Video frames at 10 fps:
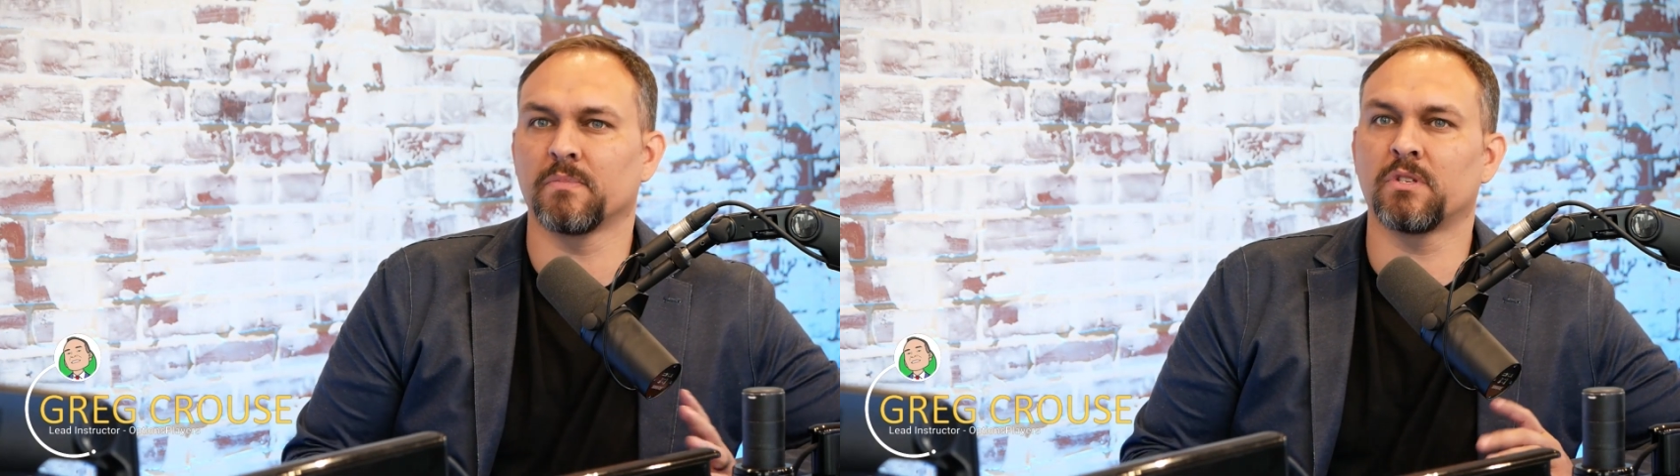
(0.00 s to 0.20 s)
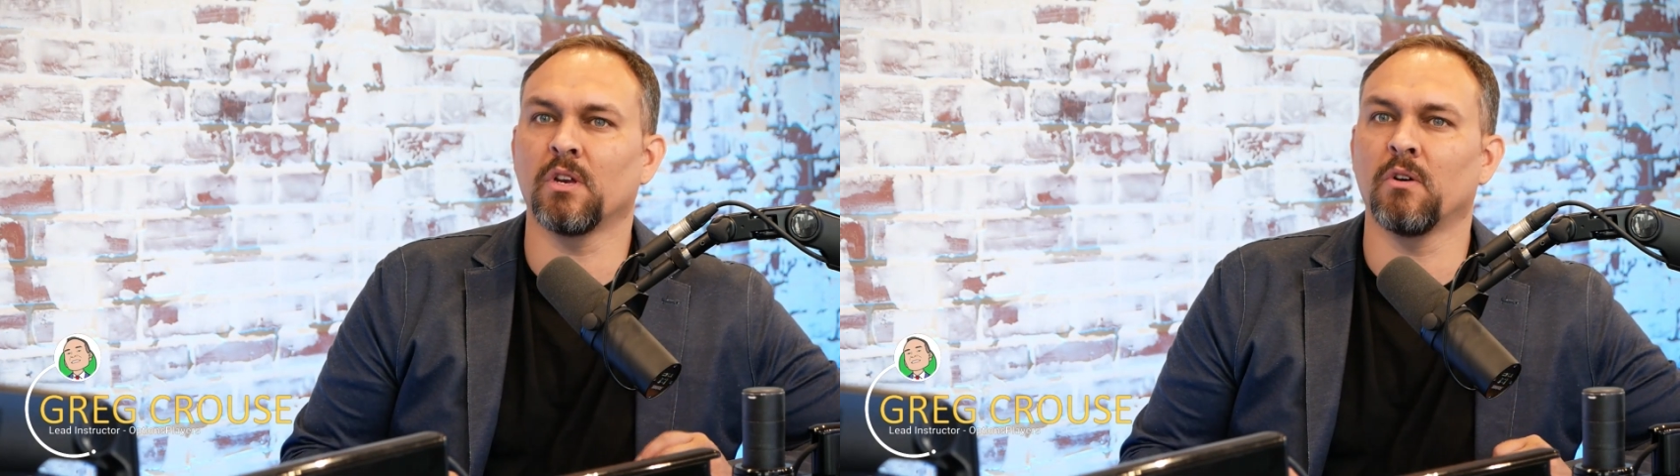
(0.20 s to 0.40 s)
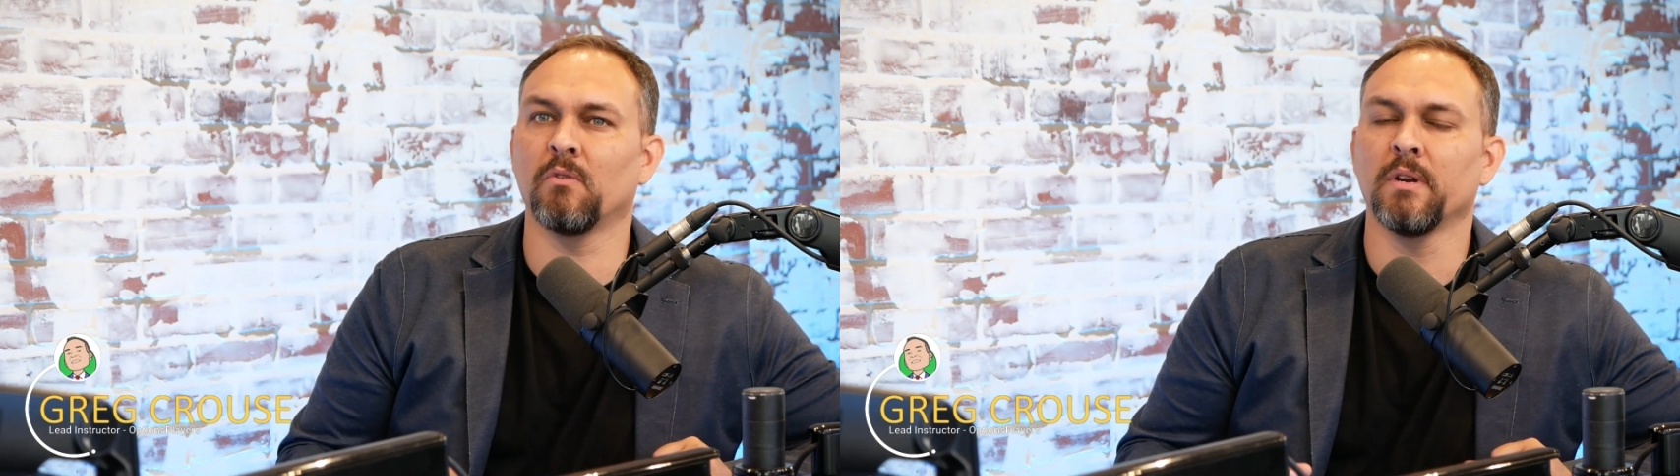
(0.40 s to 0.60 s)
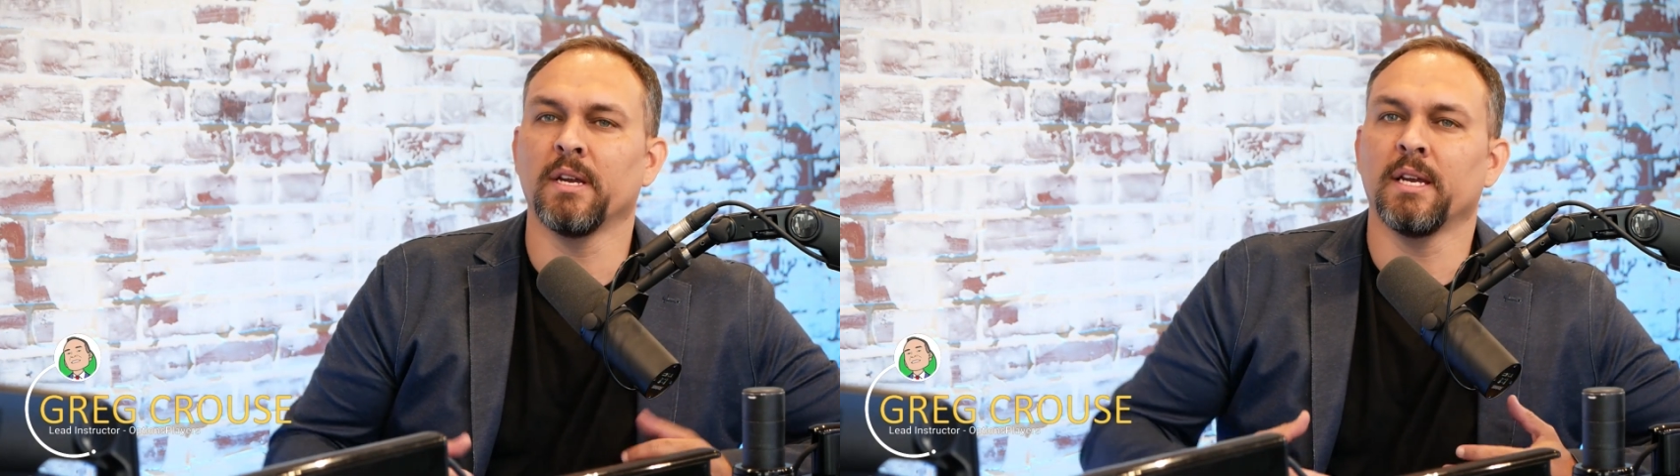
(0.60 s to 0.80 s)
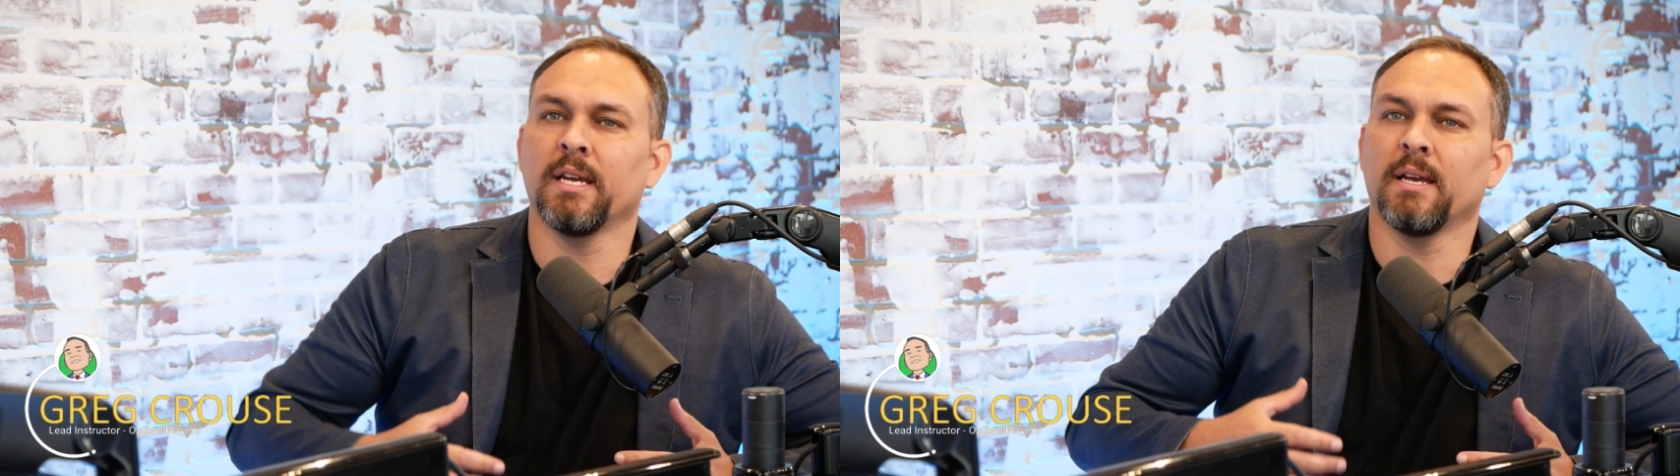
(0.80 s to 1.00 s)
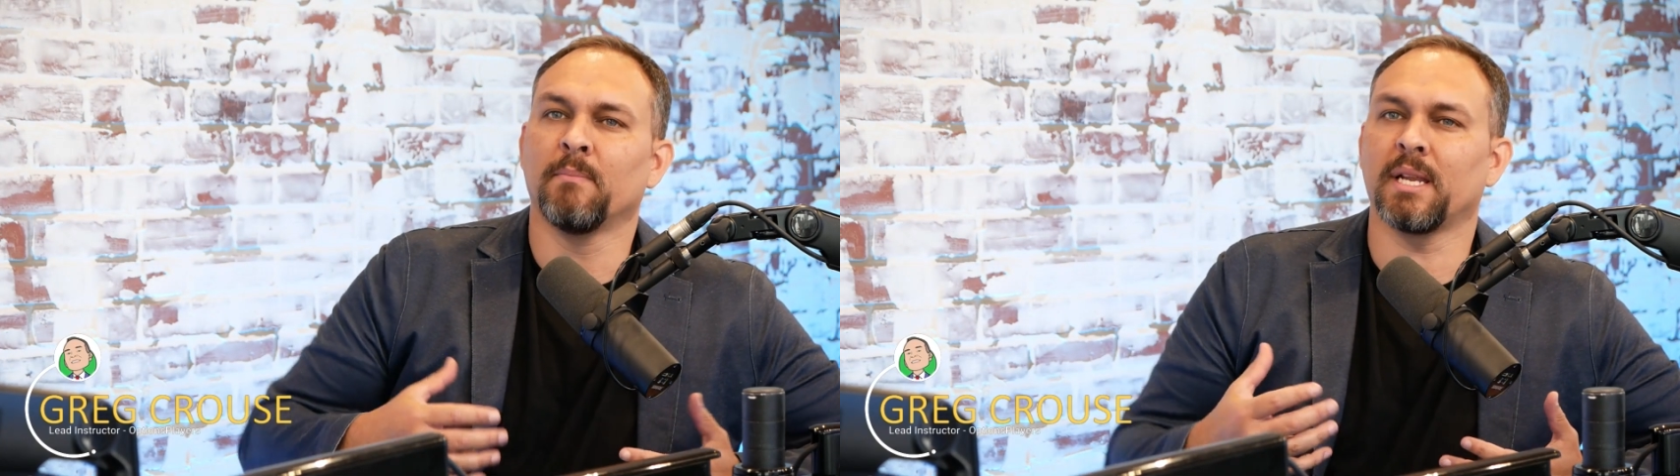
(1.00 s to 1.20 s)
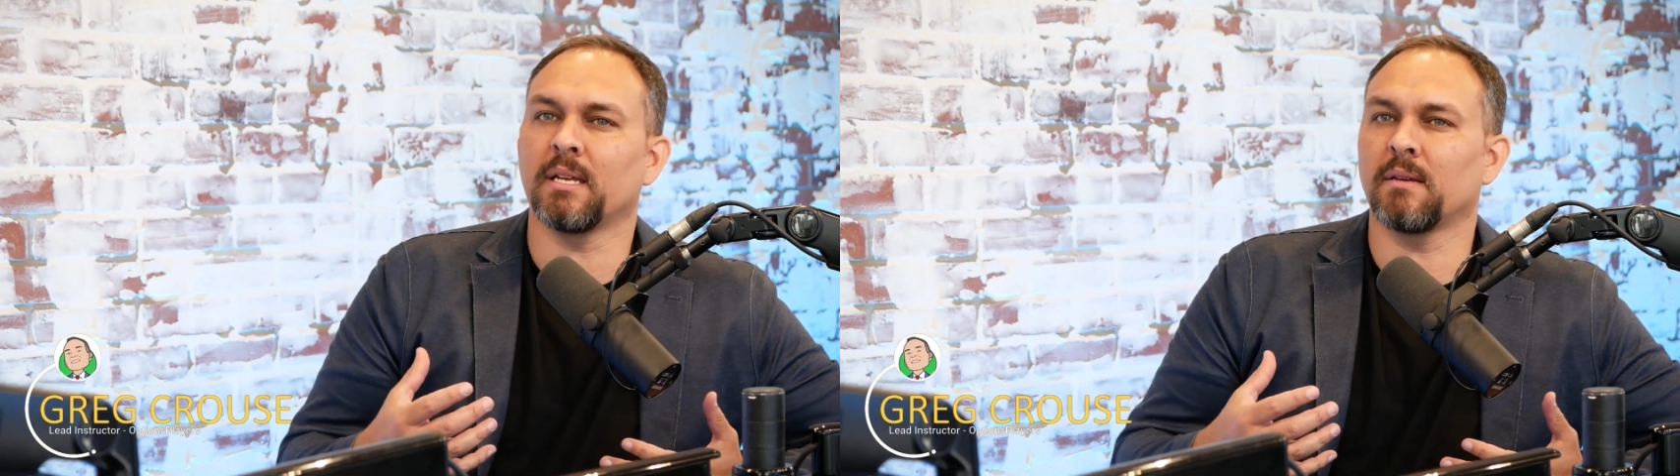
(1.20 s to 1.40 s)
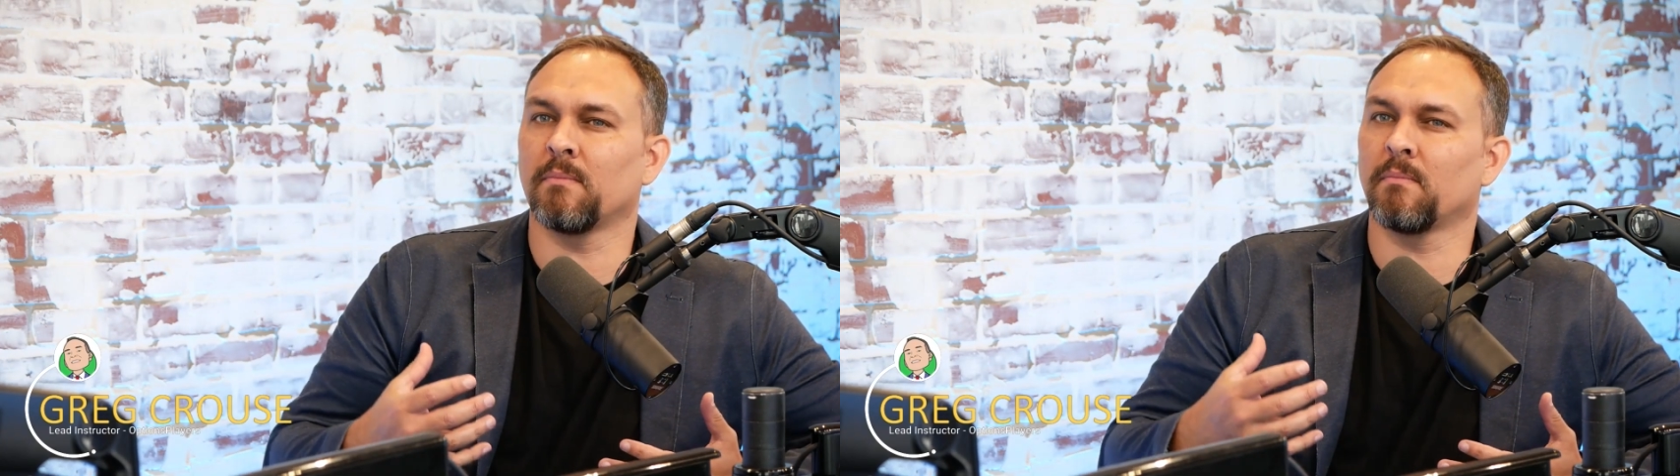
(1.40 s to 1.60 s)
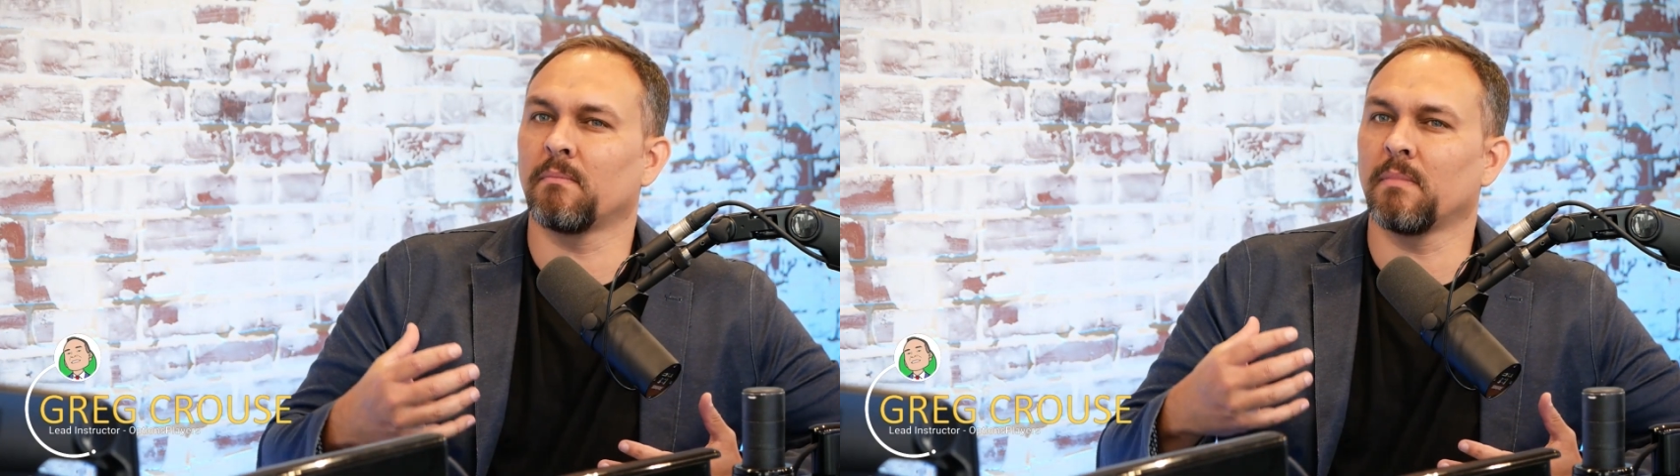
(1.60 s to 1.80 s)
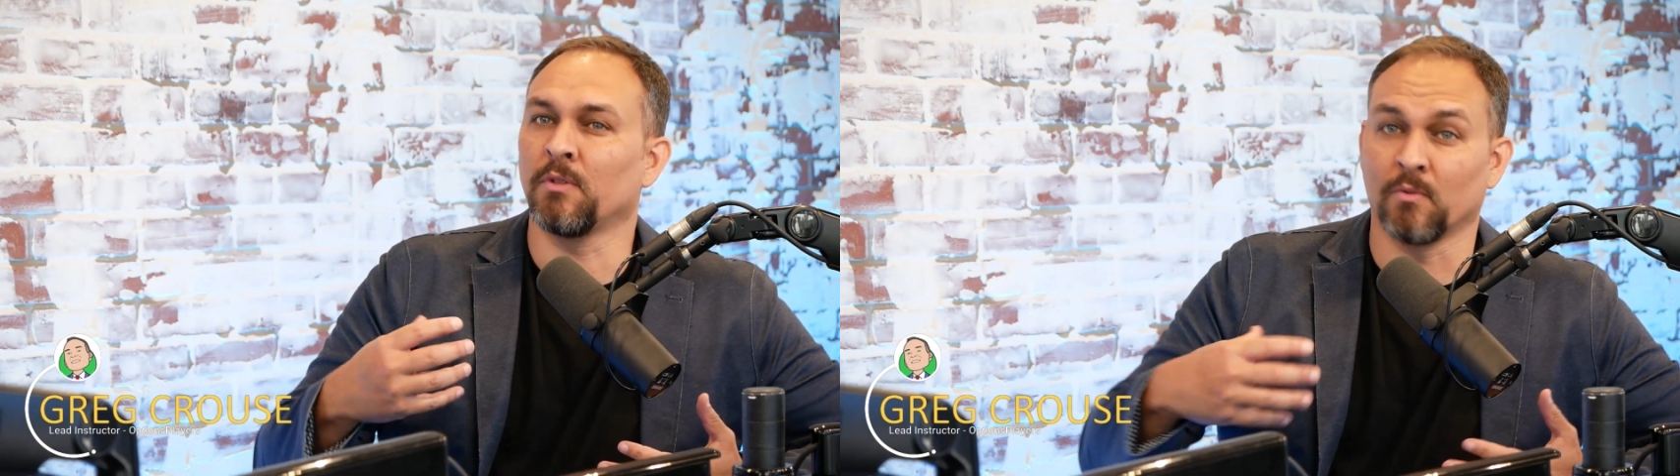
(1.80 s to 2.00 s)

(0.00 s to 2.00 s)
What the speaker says: So, and